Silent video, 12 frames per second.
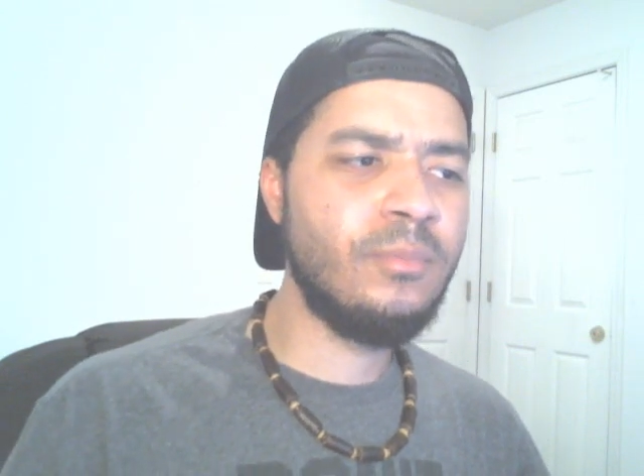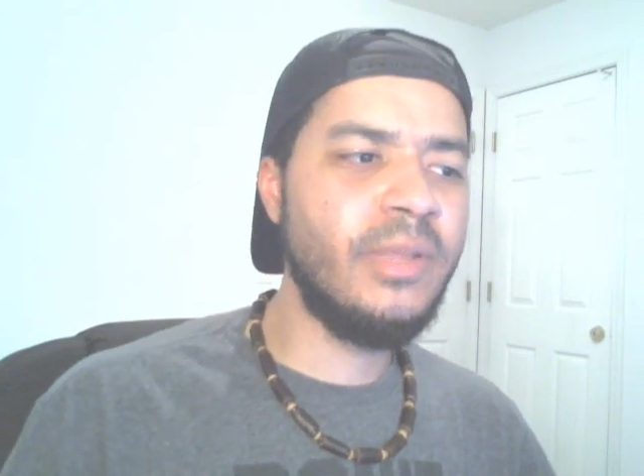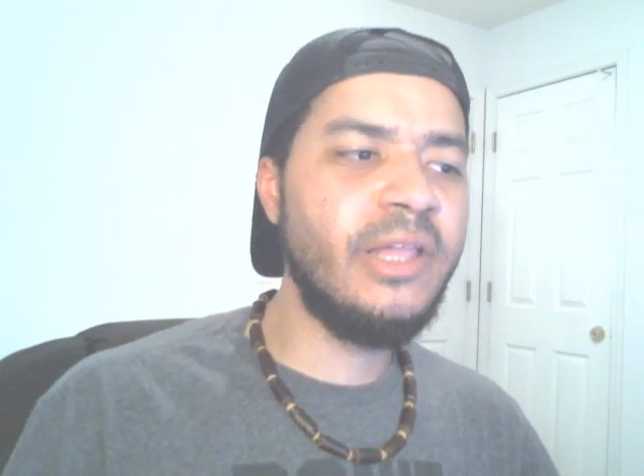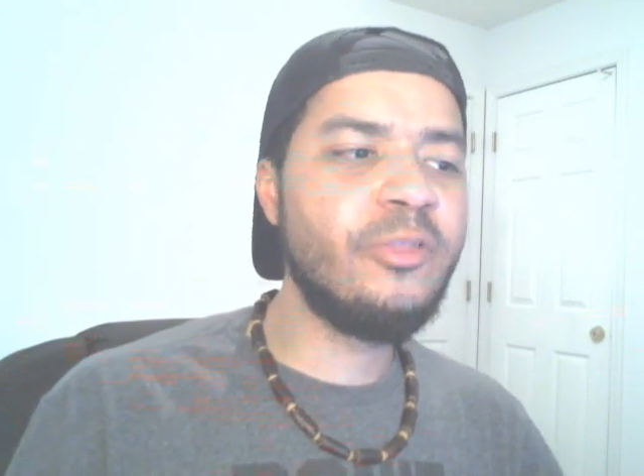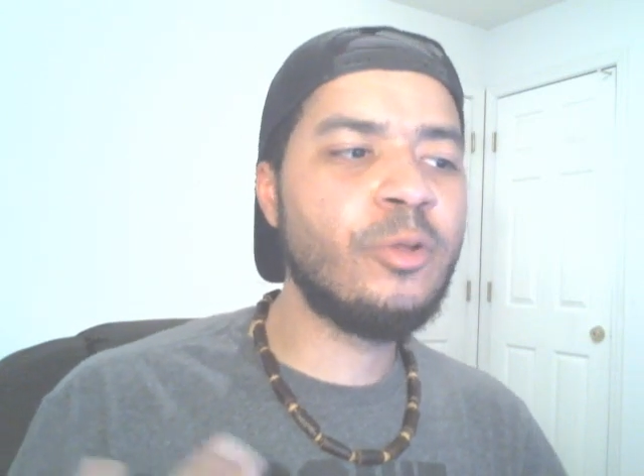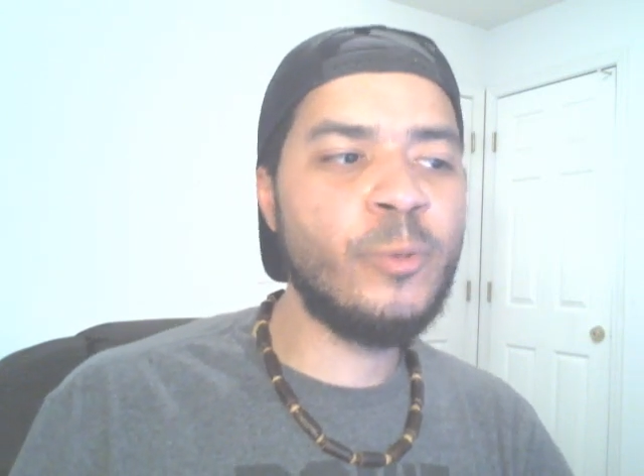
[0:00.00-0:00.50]

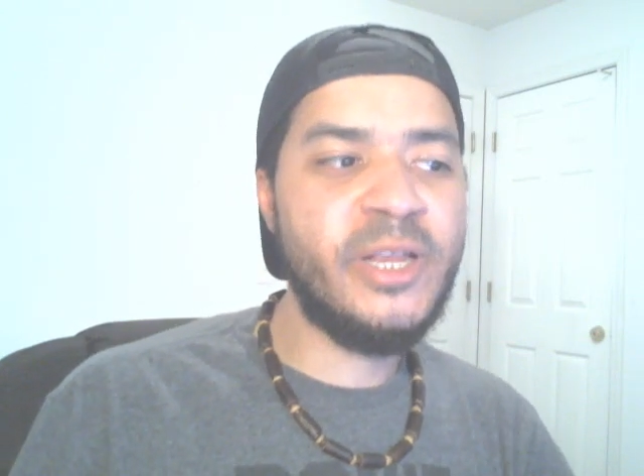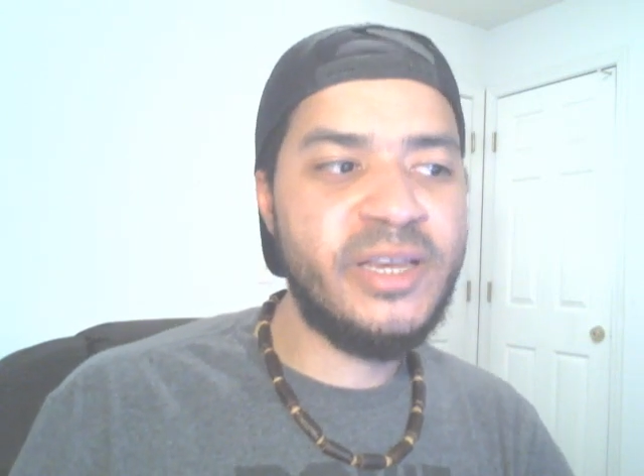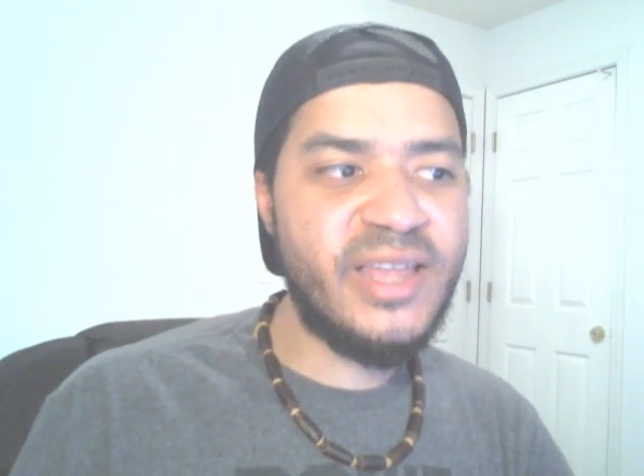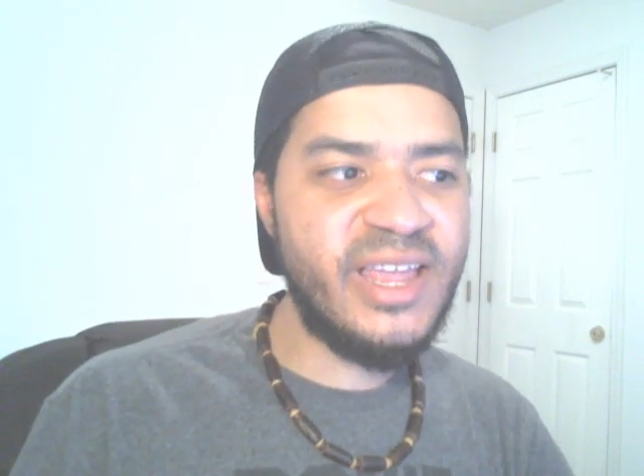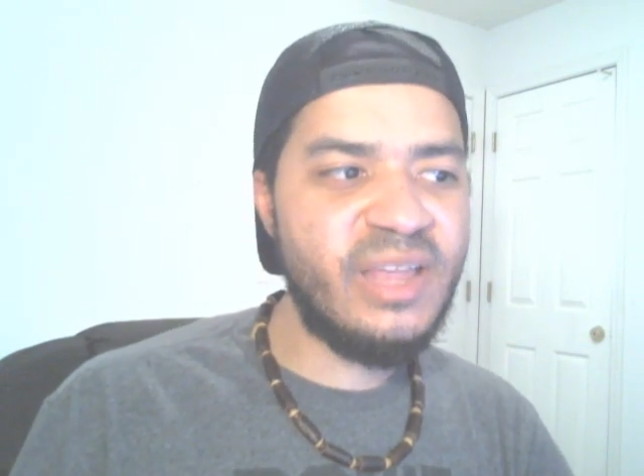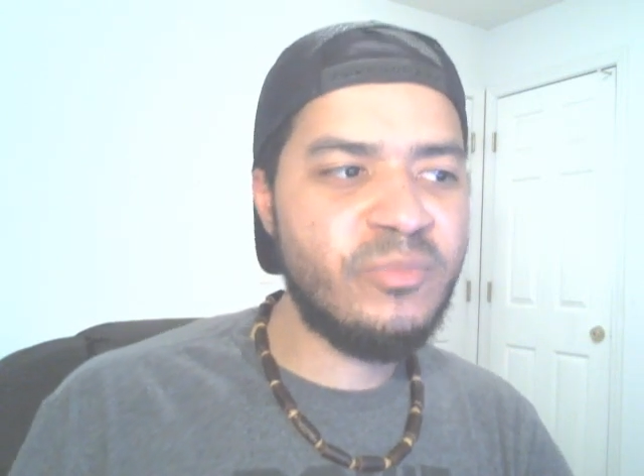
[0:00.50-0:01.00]
either
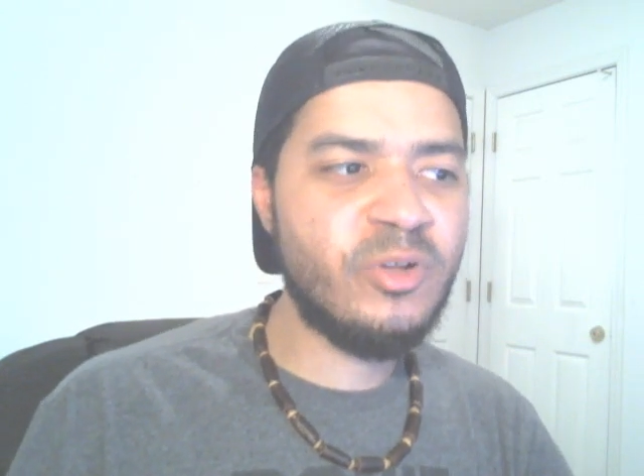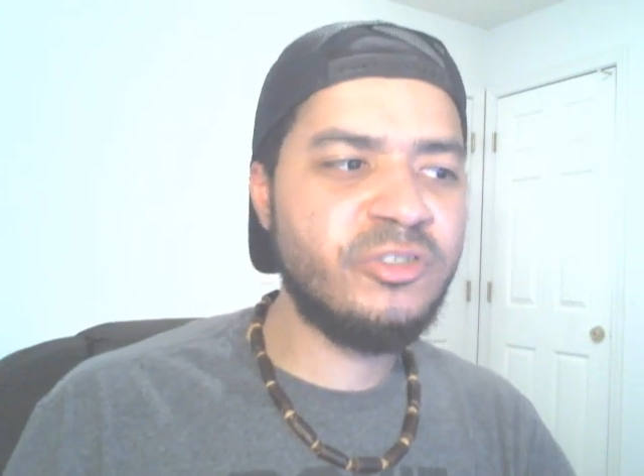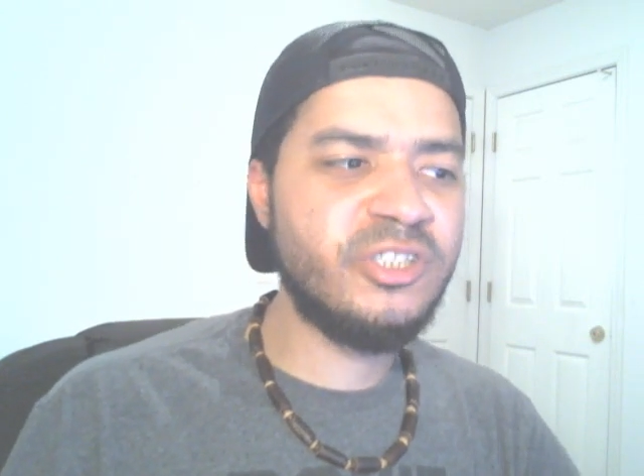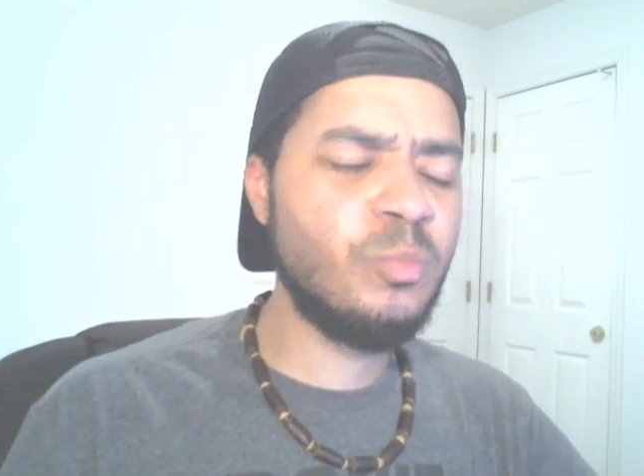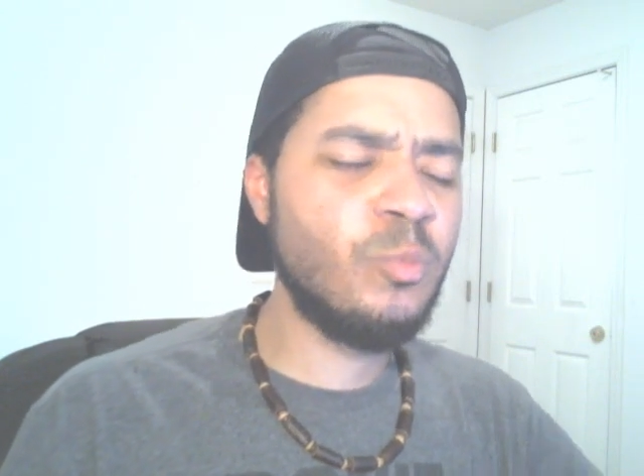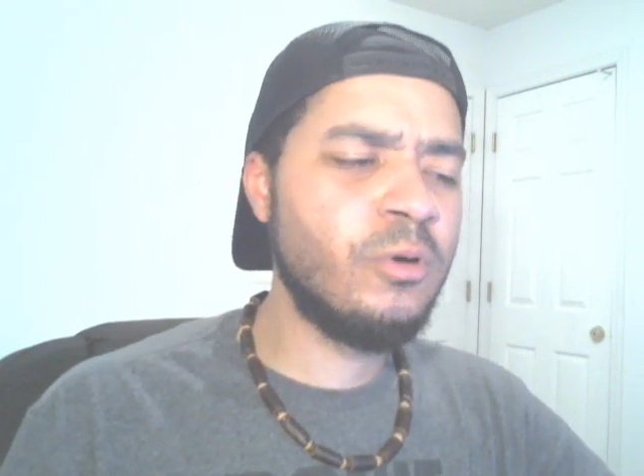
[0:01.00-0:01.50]
renamed or
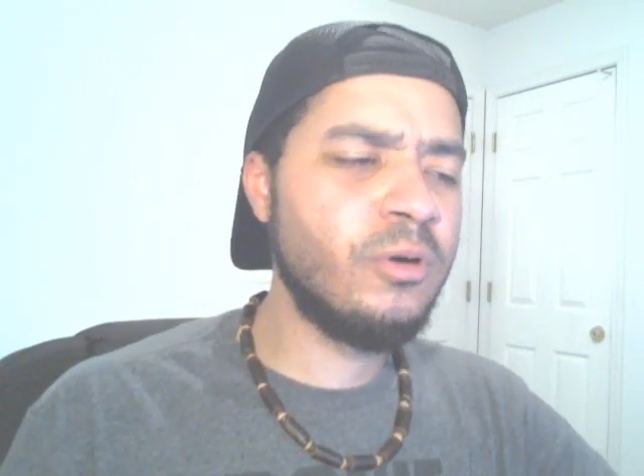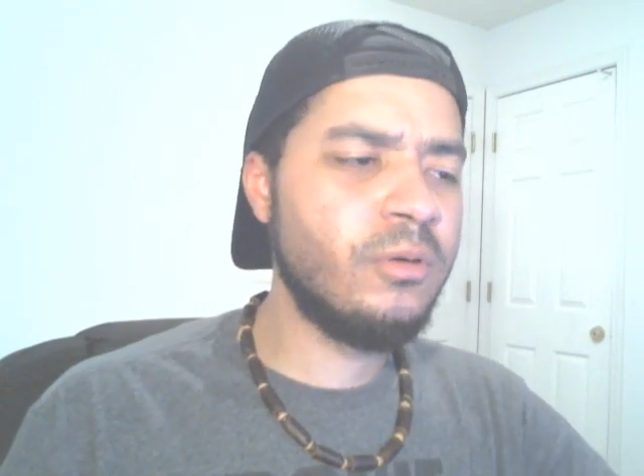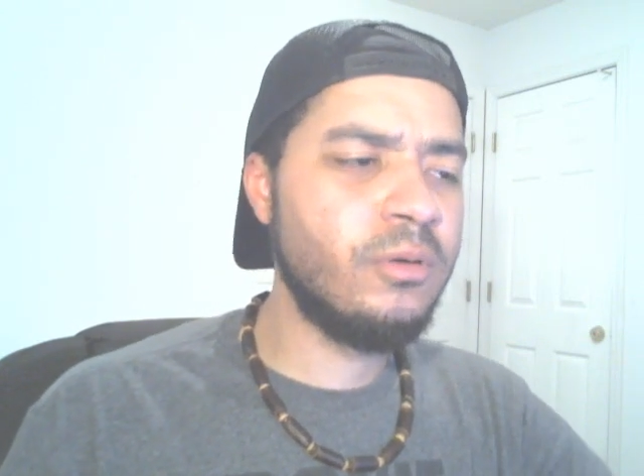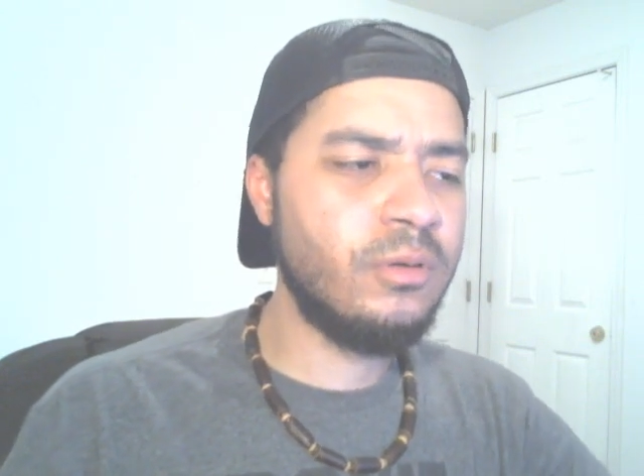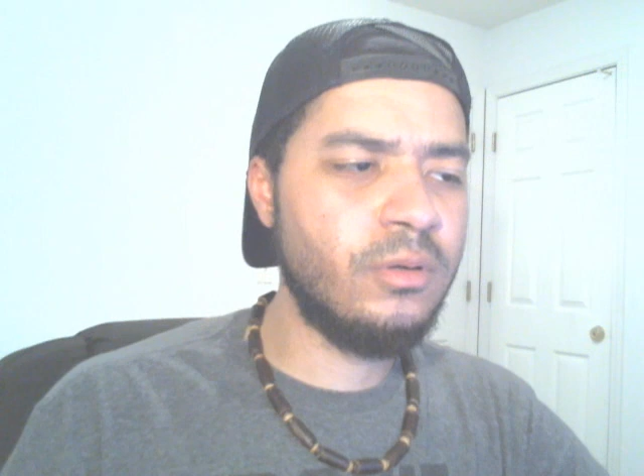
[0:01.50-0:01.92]
just more